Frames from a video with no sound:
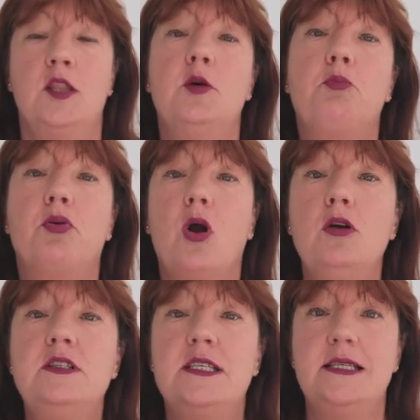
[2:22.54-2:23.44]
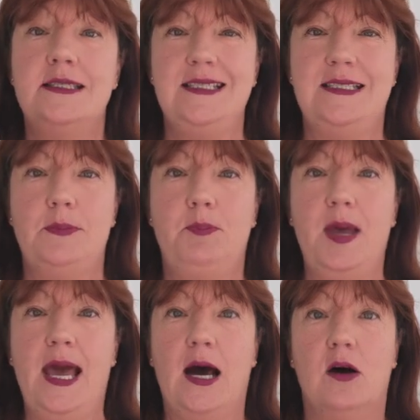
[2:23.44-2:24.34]
The process is
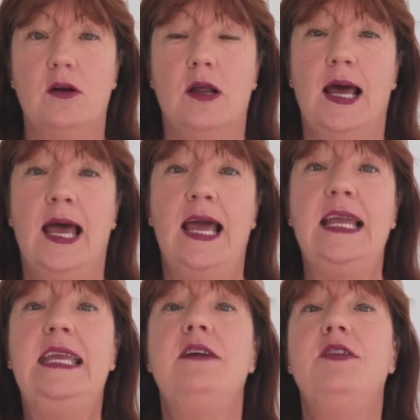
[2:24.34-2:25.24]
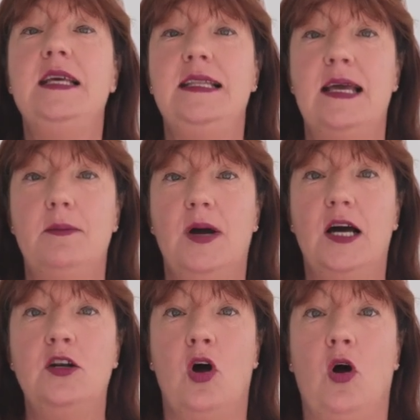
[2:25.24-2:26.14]
about giving them
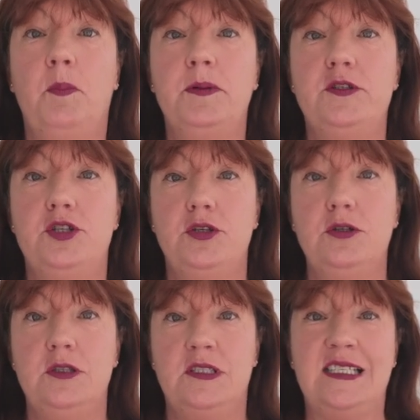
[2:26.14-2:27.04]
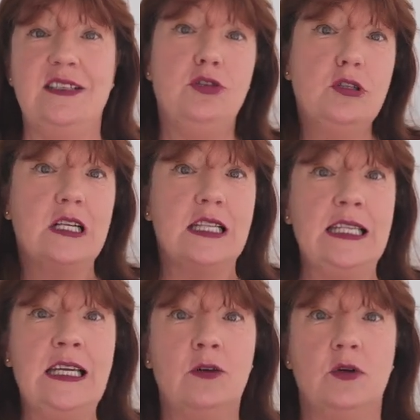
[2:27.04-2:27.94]
an opportunity to
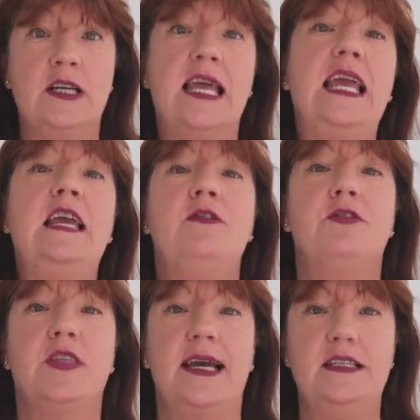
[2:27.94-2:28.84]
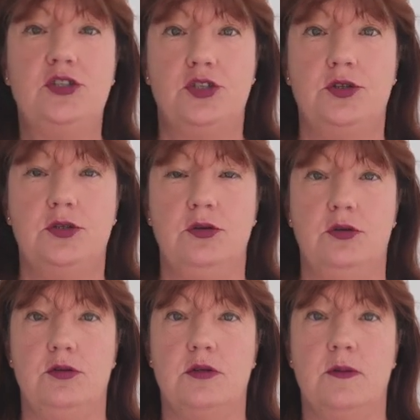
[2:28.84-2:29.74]
clear it if they
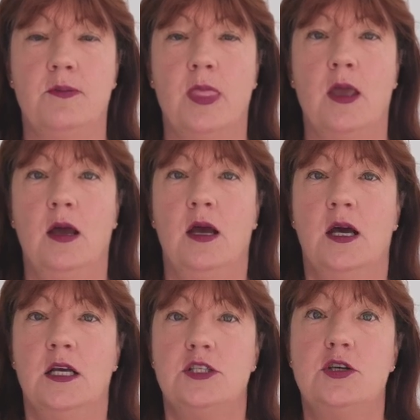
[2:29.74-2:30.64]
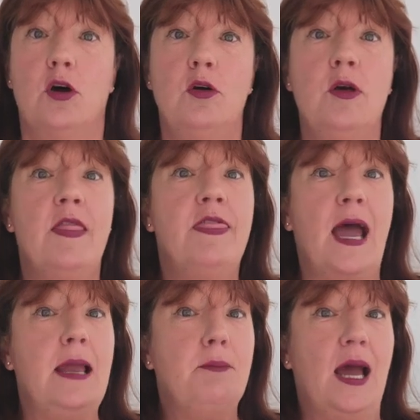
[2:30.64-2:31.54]
choose. So
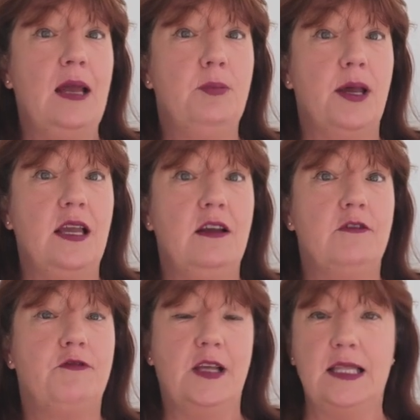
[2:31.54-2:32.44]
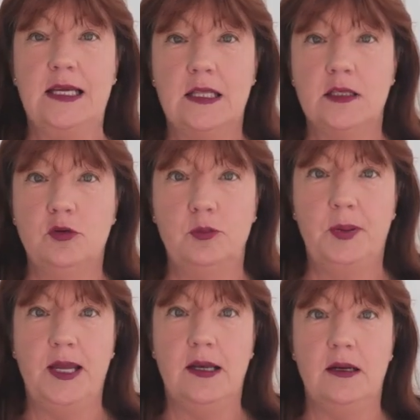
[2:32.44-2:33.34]
they may be feeling a little
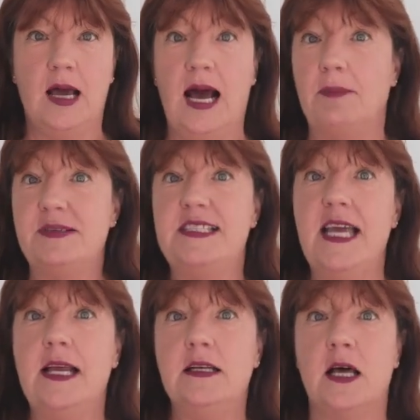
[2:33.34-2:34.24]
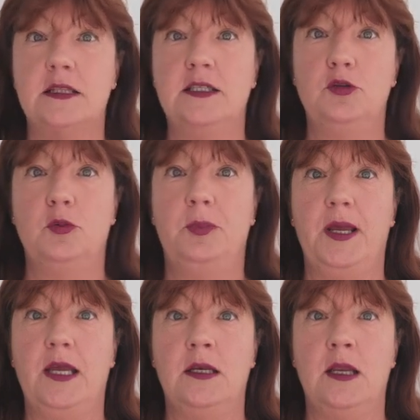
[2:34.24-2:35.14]
bit upset, a little
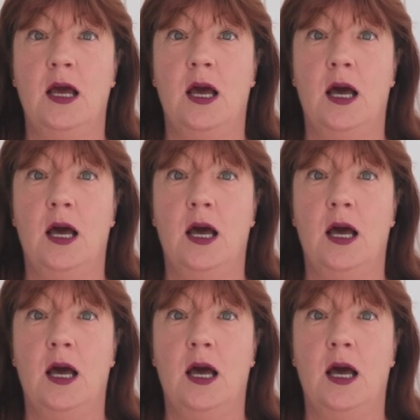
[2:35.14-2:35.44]
bit